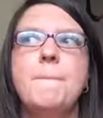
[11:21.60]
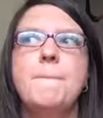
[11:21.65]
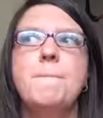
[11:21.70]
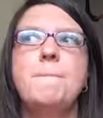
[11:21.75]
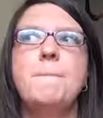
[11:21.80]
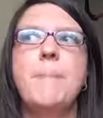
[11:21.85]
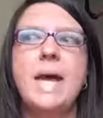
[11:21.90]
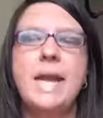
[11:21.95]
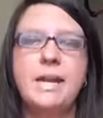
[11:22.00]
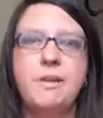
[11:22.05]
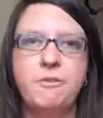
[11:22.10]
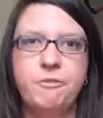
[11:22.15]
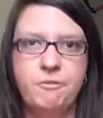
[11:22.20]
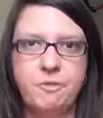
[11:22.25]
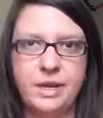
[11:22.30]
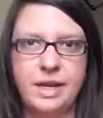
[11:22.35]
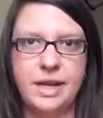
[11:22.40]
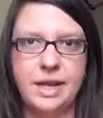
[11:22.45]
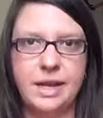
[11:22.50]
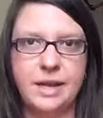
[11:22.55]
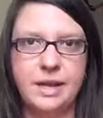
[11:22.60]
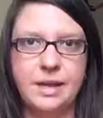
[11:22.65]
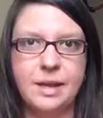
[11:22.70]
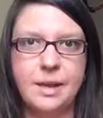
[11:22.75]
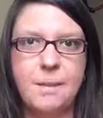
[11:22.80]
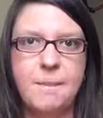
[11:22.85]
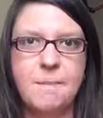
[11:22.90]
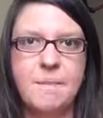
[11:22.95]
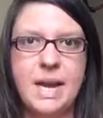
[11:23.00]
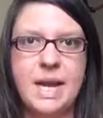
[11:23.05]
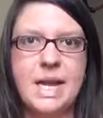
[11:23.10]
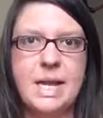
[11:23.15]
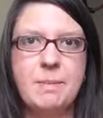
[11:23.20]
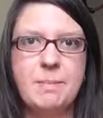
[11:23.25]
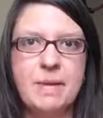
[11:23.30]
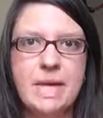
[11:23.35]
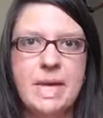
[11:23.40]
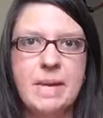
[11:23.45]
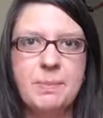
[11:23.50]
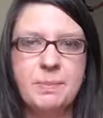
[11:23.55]
benefiting many
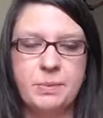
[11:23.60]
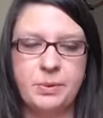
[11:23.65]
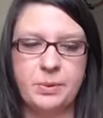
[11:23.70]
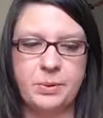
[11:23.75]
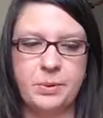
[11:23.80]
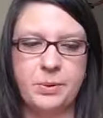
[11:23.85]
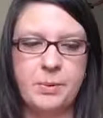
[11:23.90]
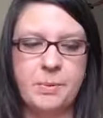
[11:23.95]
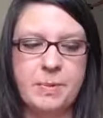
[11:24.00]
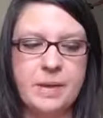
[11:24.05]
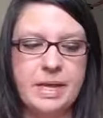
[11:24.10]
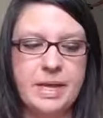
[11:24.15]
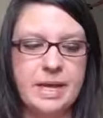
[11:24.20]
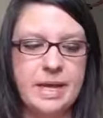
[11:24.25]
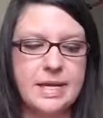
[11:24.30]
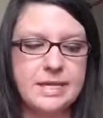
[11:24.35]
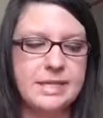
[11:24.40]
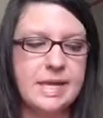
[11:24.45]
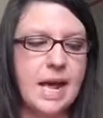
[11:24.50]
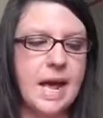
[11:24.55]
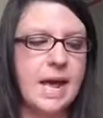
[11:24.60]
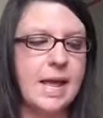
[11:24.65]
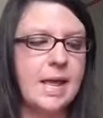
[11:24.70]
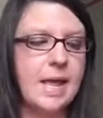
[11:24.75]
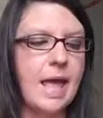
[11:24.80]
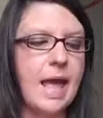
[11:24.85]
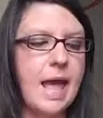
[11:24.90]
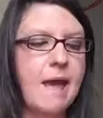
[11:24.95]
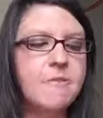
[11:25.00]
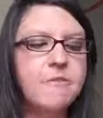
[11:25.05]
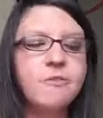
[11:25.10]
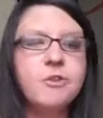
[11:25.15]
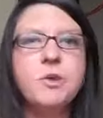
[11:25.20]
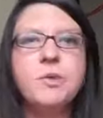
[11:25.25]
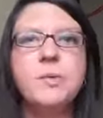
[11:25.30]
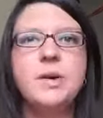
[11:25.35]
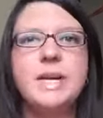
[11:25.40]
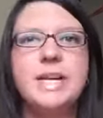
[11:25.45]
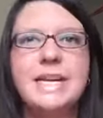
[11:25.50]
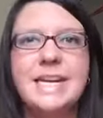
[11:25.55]
people, because
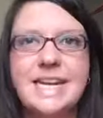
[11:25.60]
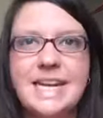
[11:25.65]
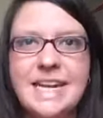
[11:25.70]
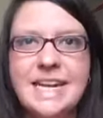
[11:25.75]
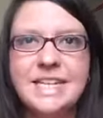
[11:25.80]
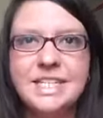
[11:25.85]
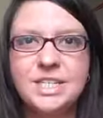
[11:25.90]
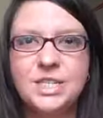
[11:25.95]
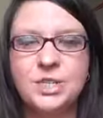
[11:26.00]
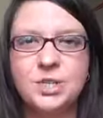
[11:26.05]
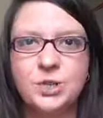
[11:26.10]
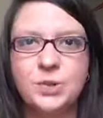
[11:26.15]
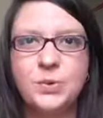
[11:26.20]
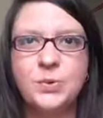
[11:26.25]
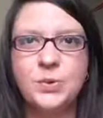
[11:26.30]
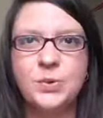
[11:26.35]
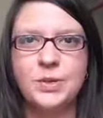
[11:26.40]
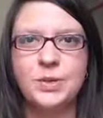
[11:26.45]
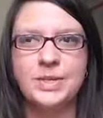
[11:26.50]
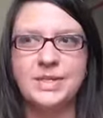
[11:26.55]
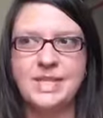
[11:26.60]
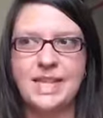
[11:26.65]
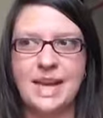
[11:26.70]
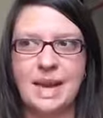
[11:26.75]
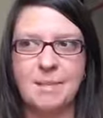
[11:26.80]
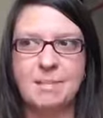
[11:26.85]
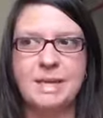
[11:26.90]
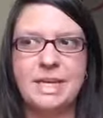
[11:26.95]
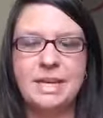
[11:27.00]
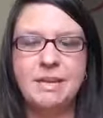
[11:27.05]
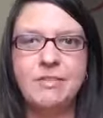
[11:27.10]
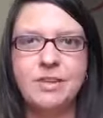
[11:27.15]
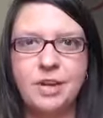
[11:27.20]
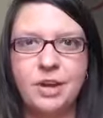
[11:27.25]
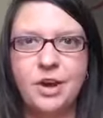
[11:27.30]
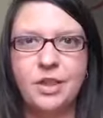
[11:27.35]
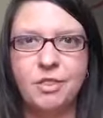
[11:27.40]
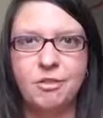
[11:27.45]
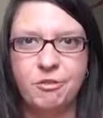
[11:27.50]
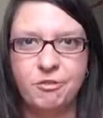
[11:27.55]
everyone needs the tools that I'm giving
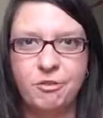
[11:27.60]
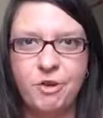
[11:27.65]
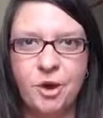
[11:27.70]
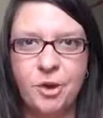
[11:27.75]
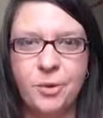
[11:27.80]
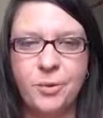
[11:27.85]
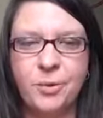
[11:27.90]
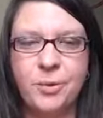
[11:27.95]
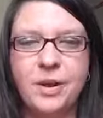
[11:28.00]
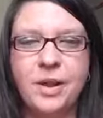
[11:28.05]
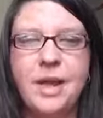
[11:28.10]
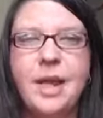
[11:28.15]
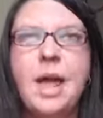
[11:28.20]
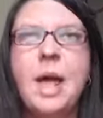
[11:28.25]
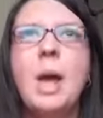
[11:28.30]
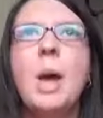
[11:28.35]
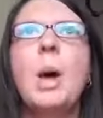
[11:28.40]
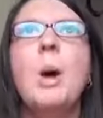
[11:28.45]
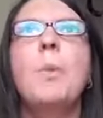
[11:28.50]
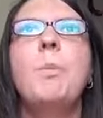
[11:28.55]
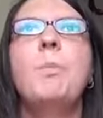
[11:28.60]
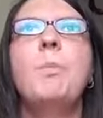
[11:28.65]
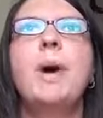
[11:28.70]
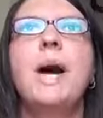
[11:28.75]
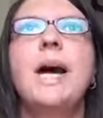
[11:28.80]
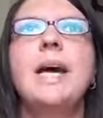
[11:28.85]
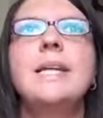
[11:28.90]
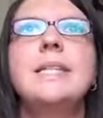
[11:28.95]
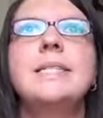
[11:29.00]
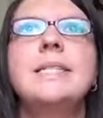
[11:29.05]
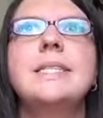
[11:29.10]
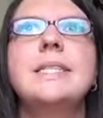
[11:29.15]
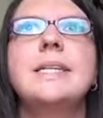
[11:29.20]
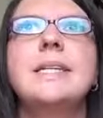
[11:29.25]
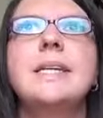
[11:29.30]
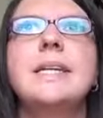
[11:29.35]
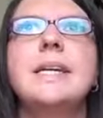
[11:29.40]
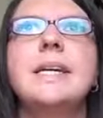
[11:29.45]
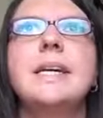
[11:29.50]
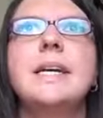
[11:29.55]
on the phone, but
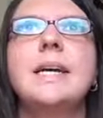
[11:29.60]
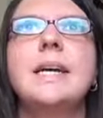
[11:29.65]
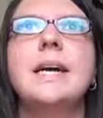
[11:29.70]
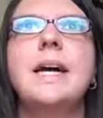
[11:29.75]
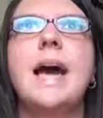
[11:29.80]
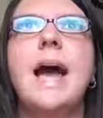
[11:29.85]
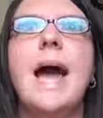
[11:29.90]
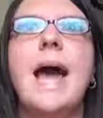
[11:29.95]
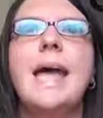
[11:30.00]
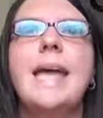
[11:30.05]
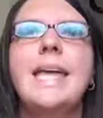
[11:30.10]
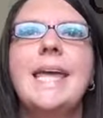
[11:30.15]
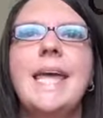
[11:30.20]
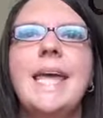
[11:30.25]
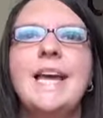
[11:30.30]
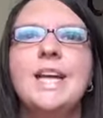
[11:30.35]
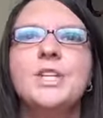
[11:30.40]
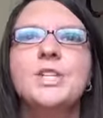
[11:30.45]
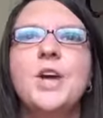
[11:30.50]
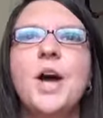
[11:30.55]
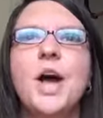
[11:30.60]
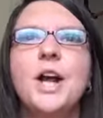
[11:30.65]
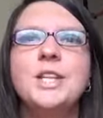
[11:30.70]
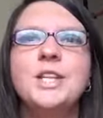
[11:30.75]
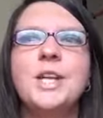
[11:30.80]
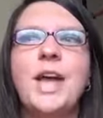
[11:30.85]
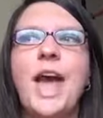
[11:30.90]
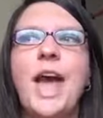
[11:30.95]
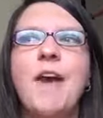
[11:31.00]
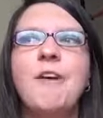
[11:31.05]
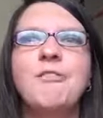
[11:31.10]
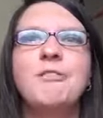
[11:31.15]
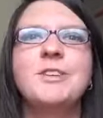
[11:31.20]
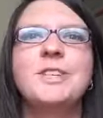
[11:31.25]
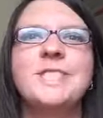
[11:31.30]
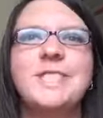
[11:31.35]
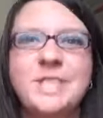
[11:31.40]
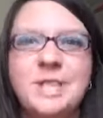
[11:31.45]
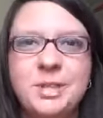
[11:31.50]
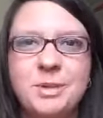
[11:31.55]
I can't talk to
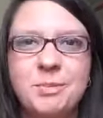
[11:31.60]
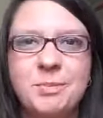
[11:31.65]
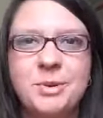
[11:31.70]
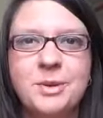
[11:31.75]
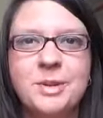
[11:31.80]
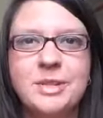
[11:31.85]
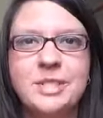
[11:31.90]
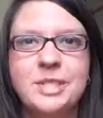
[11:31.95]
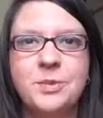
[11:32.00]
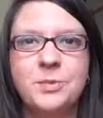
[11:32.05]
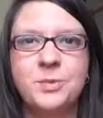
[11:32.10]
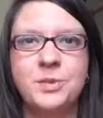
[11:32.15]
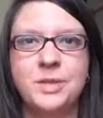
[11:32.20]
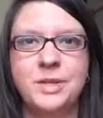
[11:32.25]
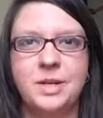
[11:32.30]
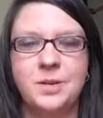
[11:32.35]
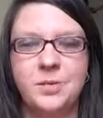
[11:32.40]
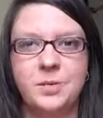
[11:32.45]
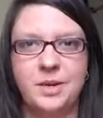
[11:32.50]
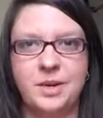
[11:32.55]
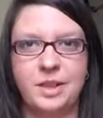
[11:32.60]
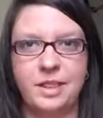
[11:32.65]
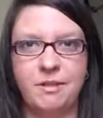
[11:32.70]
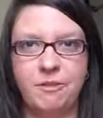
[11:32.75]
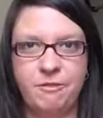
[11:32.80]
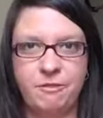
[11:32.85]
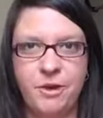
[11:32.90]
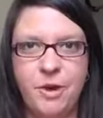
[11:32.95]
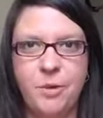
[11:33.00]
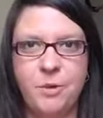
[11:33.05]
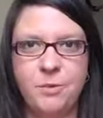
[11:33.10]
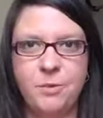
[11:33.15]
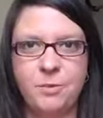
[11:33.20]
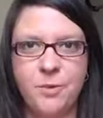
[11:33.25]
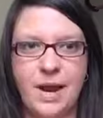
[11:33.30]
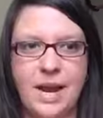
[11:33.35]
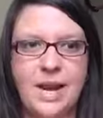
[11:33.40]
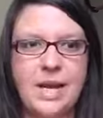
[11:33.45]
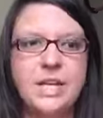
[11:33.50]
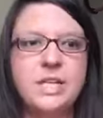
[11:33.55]
every single person one-on-one on the phone,
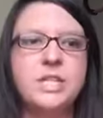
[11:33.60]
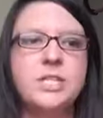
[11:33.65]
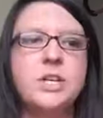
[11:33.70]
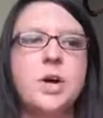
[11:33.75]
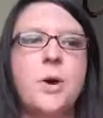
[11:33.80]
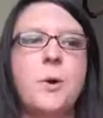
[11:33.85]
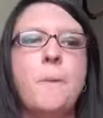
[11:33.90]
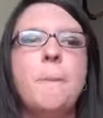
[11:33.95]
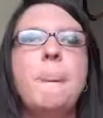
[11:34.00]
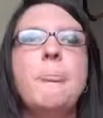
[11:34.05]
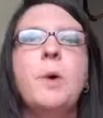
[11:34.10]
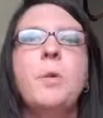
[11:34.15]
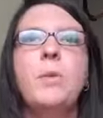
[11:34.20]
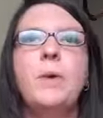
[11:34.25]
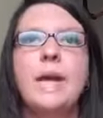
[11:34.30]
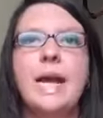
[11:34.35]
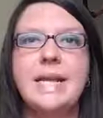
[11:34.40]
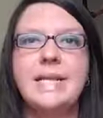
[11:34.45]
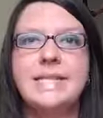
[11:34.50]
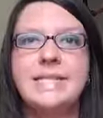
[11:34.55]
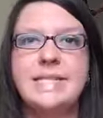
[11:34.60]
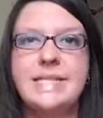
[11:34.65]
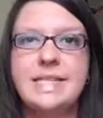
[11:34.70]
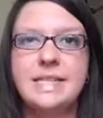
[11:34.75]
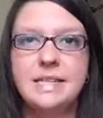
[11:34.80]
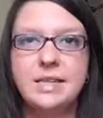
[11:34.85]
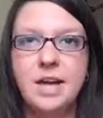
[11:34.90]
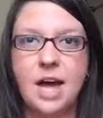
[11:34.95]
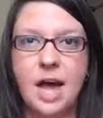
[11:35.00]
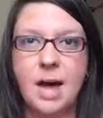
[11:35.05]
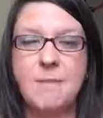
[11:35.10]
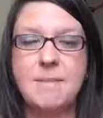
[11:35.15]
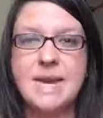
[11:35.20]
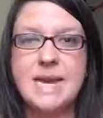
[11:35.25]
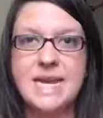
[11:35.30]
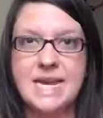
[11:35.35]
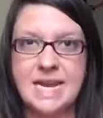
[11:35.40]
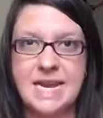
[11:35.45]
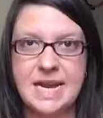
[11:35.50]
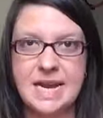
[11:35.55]
right? So when I see a
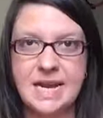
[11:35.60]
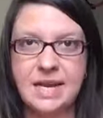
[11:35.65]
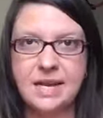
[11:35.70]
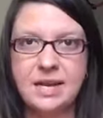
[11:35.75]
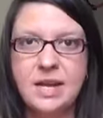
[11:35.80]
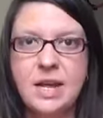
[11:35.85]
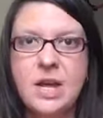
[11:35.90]
common need,